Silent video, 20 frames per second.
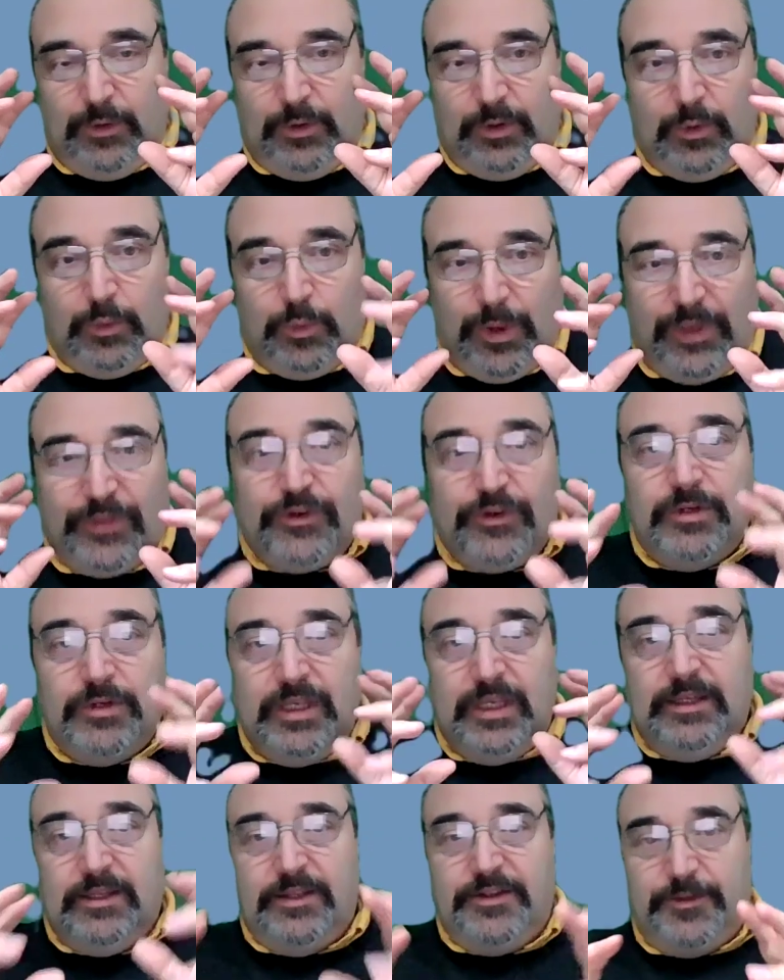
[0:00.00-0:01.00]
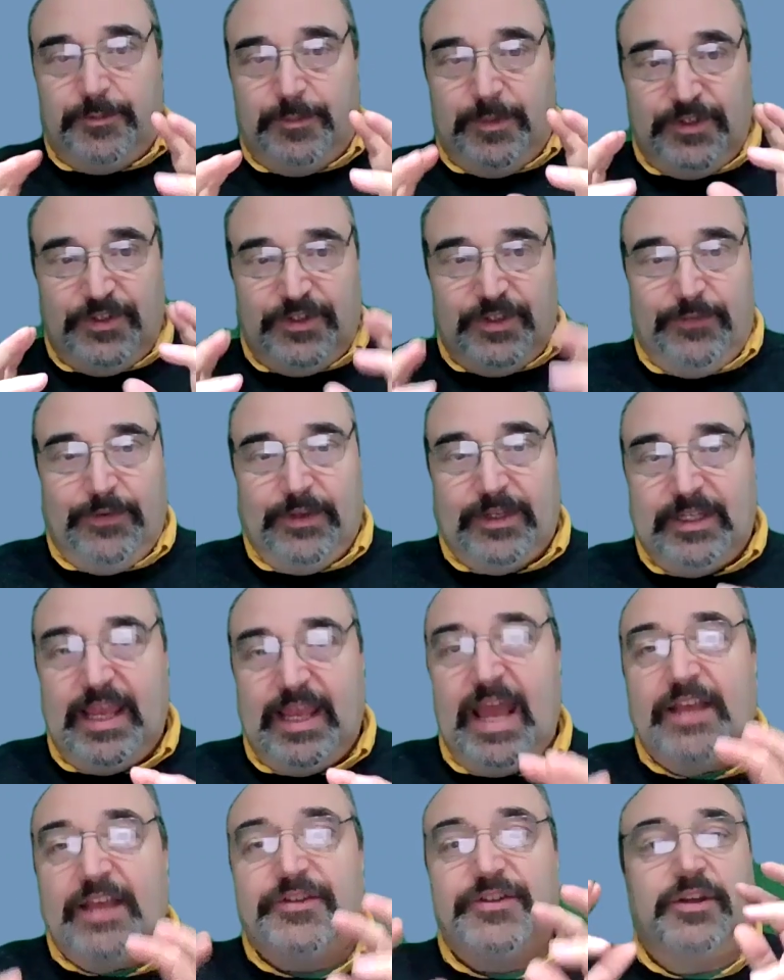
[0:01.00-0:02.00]
you need a specific
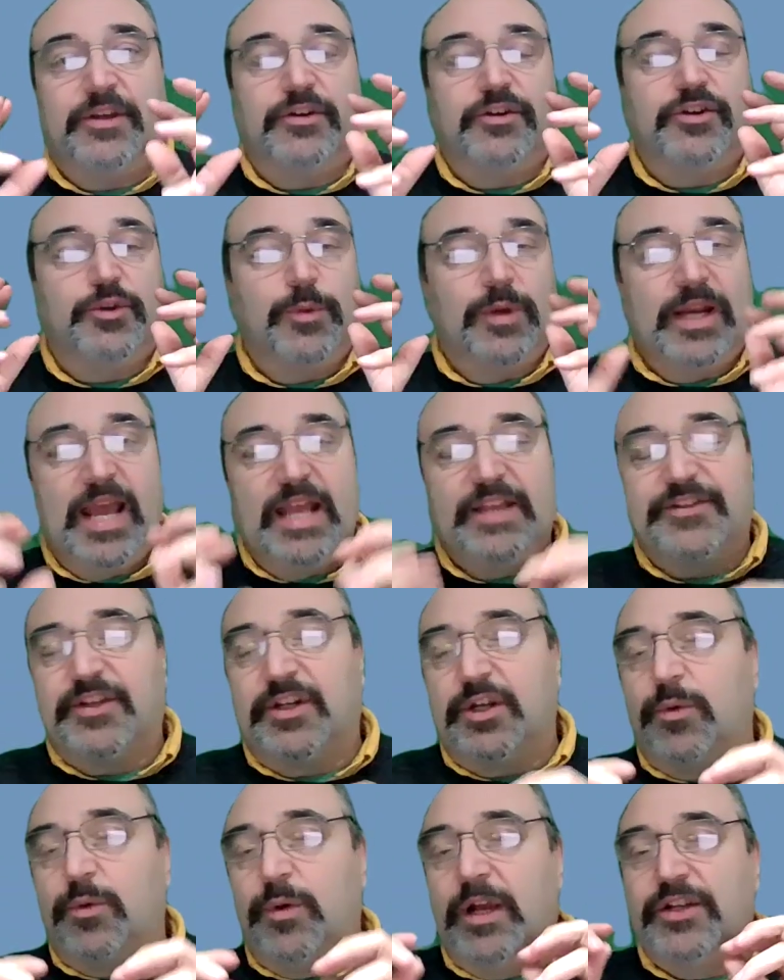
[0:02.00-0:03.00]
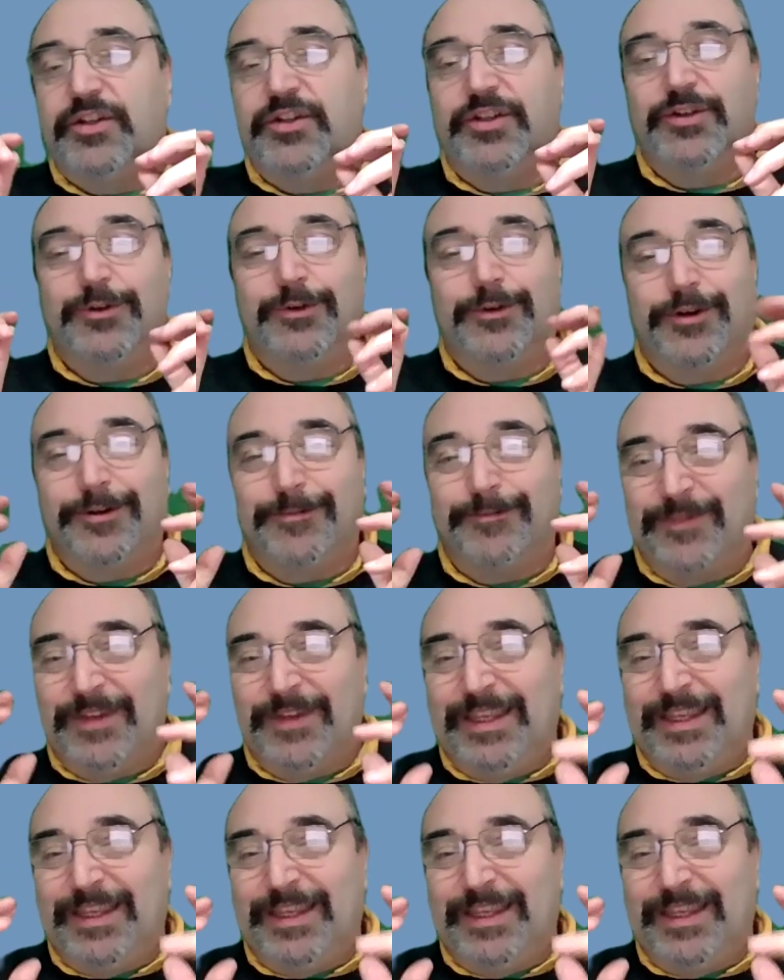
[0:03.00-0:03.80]
task done, or you want to ask it a question, or